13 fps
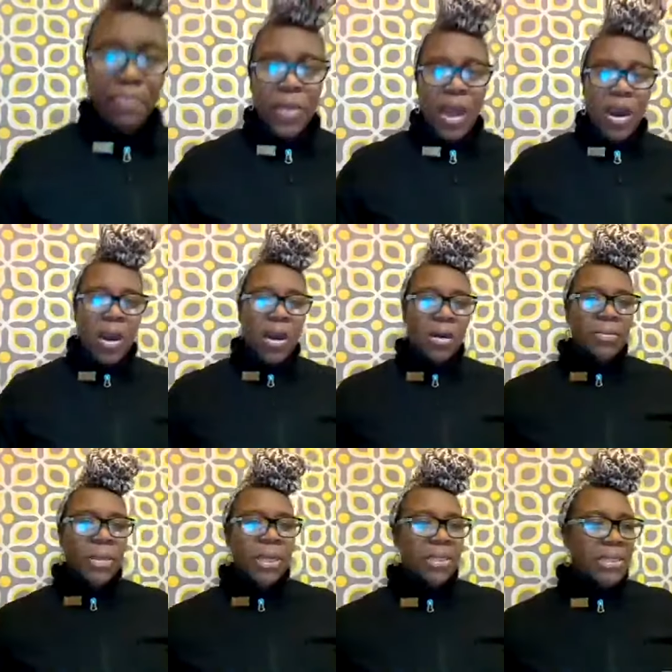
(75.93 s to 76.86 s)
uh,
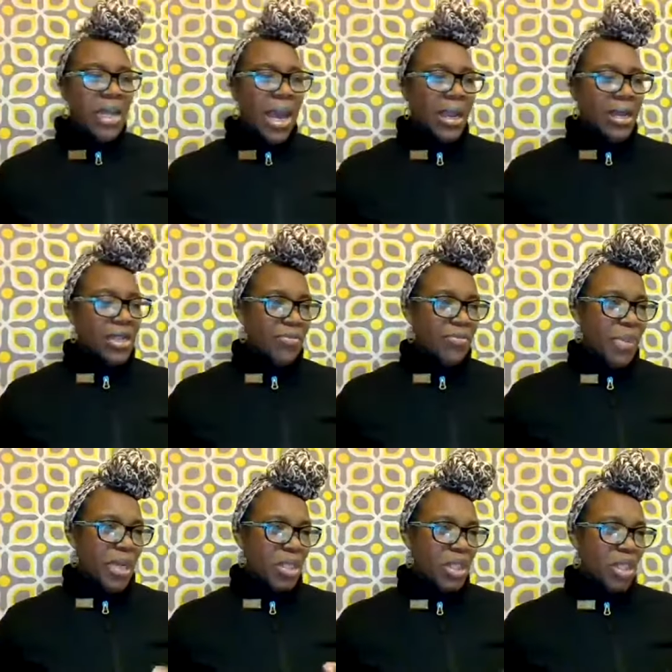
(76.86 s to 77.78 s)
anxieties of
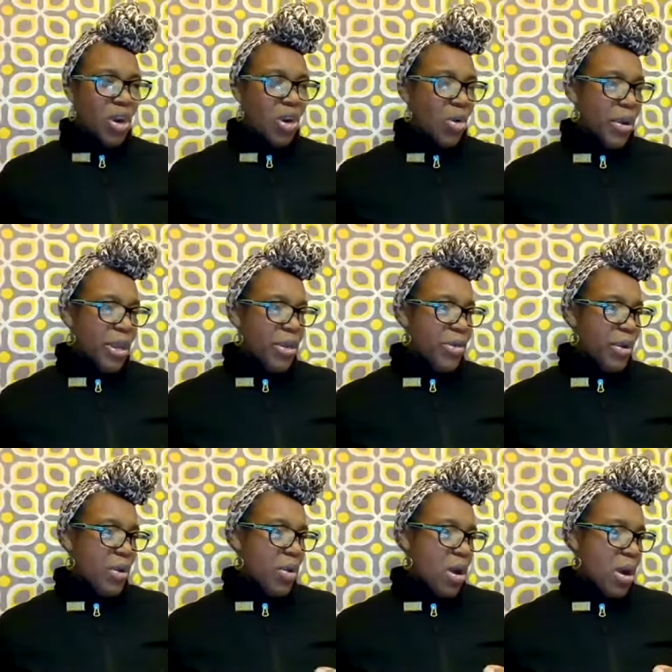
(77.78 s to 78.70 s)
being stuck or
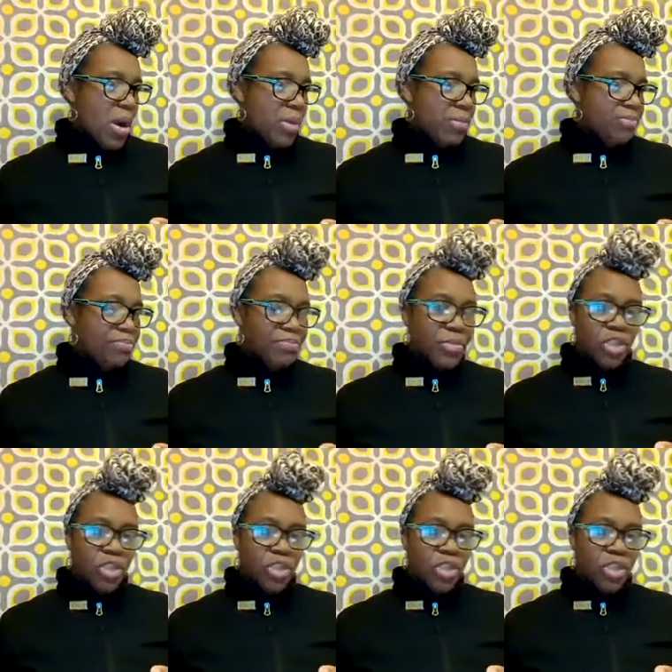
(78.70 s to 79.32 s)
either um,